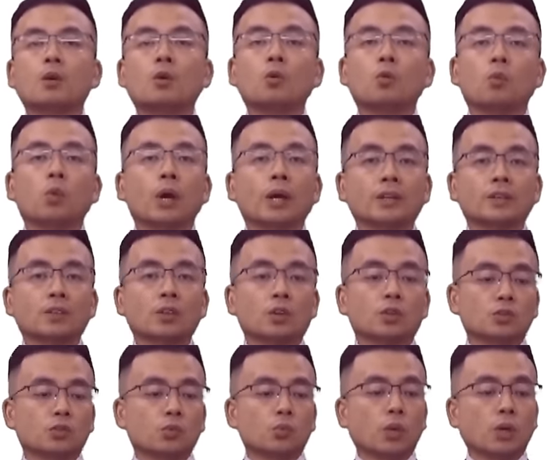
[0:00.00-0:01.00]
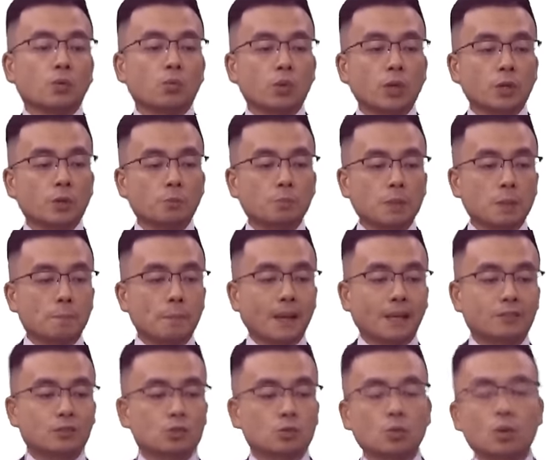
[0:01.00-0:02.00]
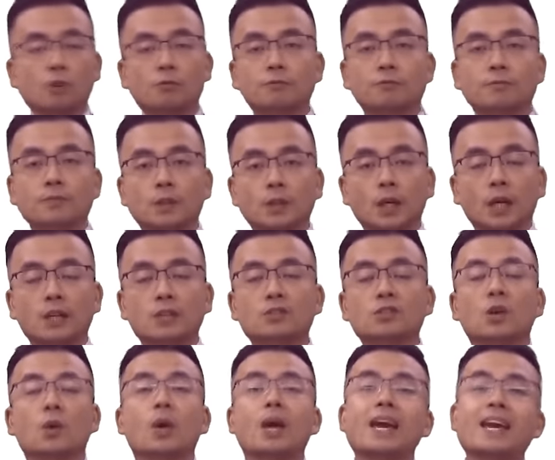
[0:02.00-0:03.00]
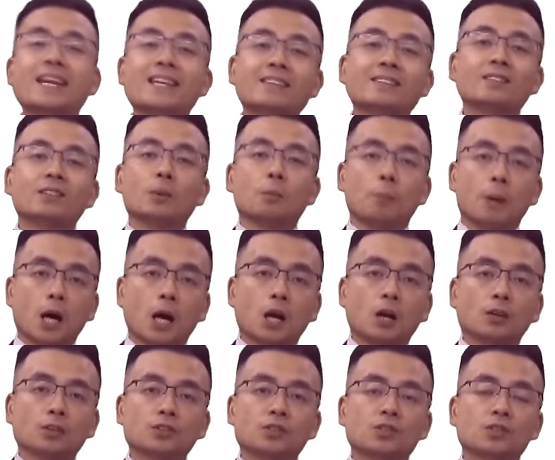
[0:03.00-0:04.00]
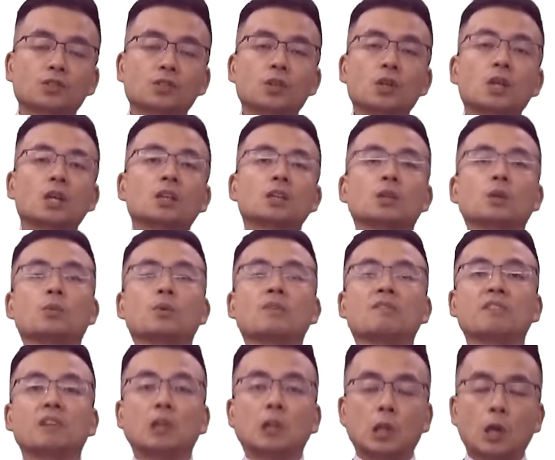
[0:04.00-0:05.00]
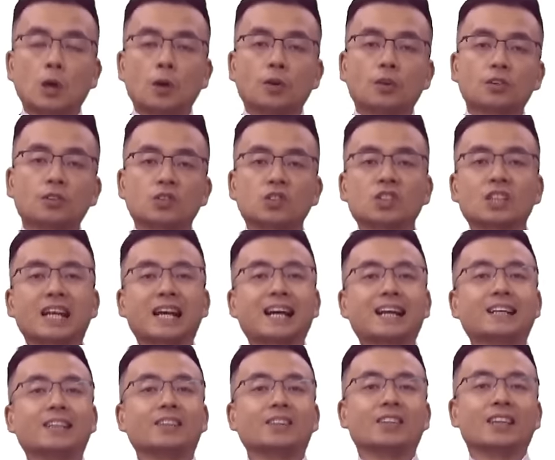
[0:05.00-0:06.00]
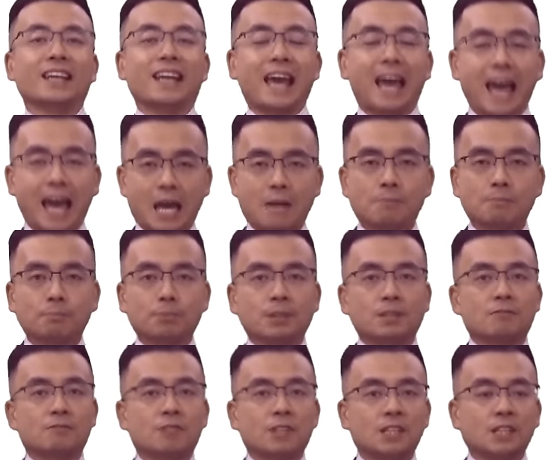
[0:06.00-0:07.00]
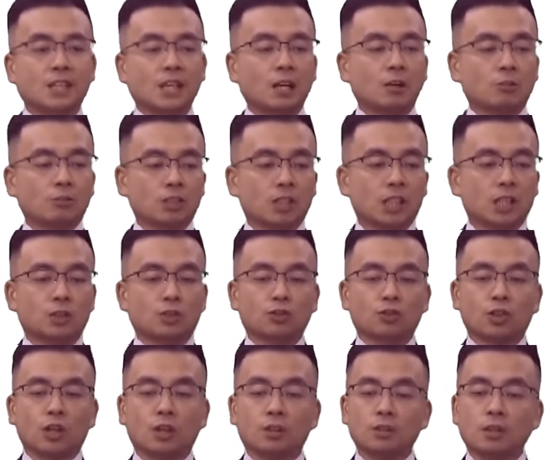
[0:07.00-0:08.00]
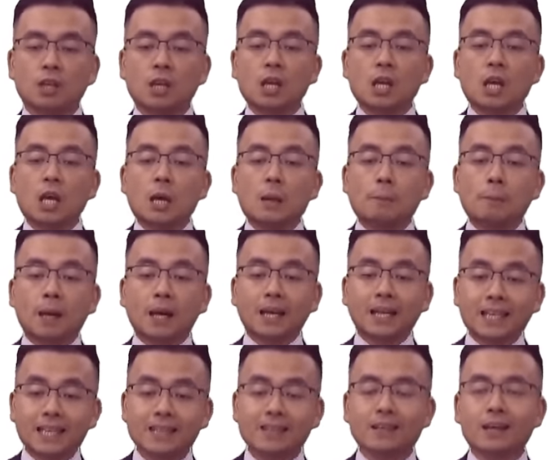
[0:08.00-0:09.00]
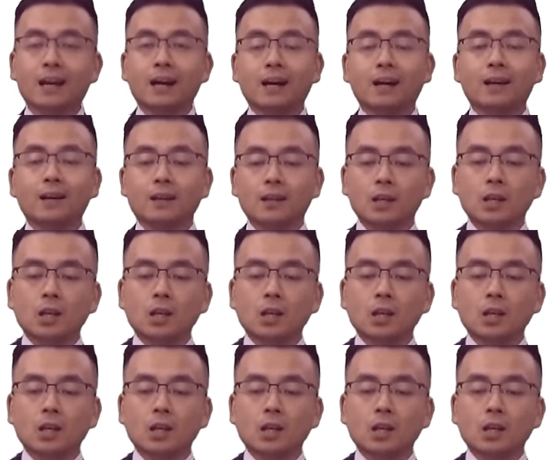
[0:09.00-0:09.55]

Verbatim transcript: whether or not we will be better off. Okay, so in the past that we've looked at the NPV calculation, but here